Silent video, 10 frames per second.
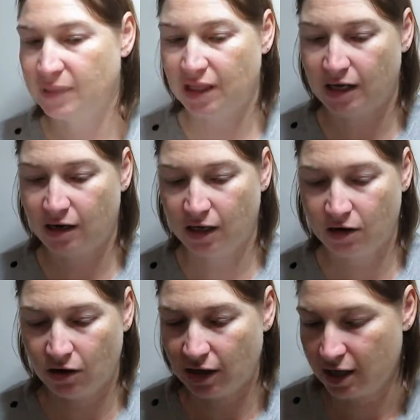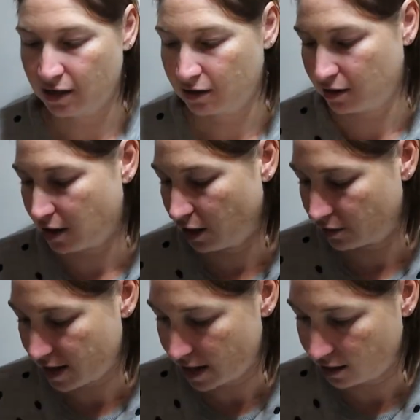that I got, and I
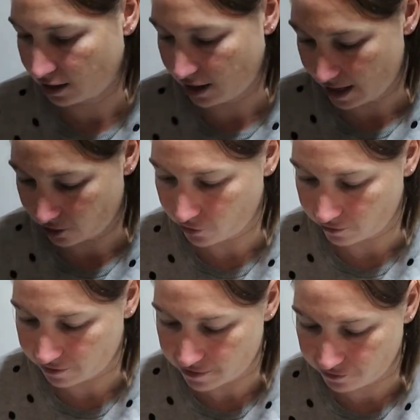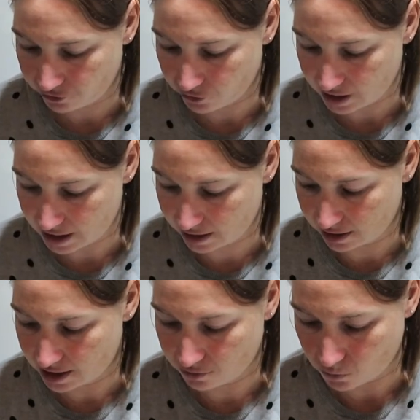had a quick flip through, and
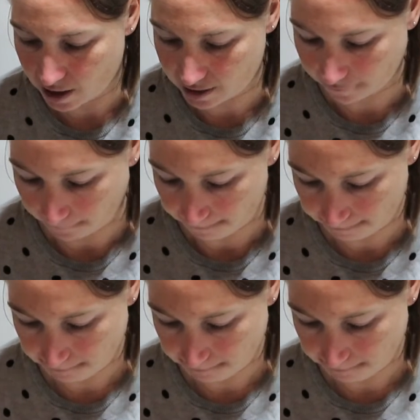then there's one